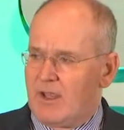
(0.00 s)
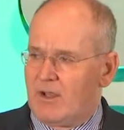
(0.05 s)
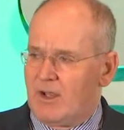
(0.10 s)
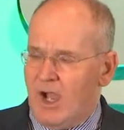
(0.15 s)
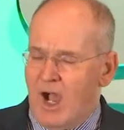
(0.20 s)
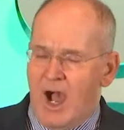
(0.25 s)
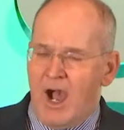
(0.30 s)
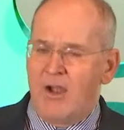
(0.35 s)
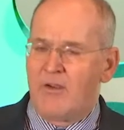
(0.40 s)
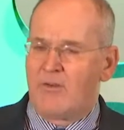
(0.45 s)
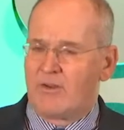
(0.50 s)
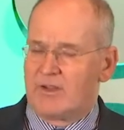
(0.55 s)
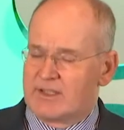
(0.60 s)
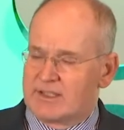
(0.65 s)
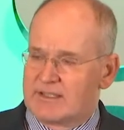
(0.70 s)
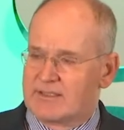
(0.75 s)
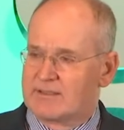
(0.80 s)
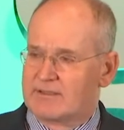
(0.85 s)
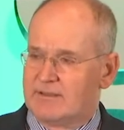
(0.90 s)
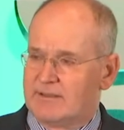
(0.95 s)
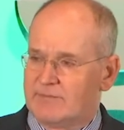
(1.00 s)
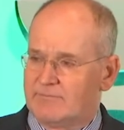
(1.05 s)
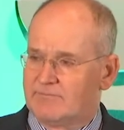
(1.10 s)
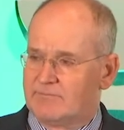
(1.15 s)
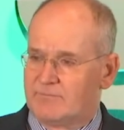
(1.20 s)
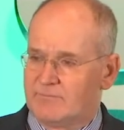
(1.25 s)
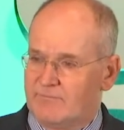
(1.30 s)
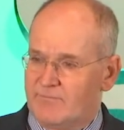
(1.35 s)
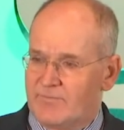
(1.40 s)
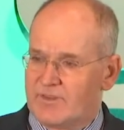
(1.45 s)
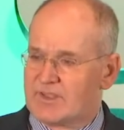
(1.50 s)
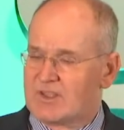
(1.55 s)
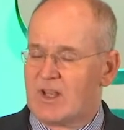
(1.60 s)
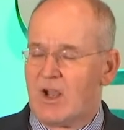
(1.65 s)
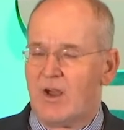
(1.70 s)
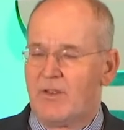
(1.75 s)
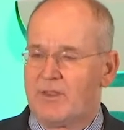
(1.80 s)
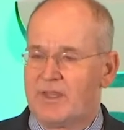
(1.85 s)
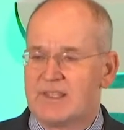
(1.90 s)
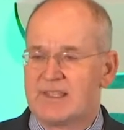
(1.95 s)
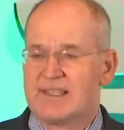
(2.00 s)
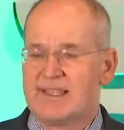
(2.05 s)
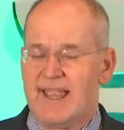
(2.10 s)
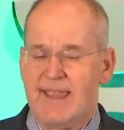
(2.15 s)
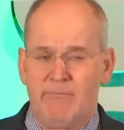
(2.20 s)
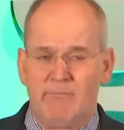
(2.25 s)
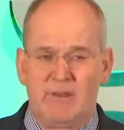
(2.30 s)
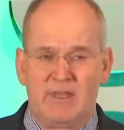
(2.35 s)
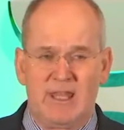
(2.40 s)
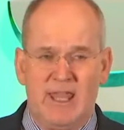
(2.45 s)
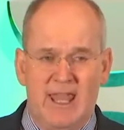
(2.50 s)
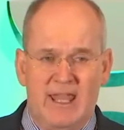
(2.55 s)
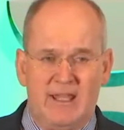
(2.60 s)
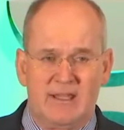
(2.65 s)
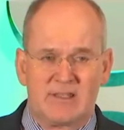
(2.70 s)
Congress saw this same thing.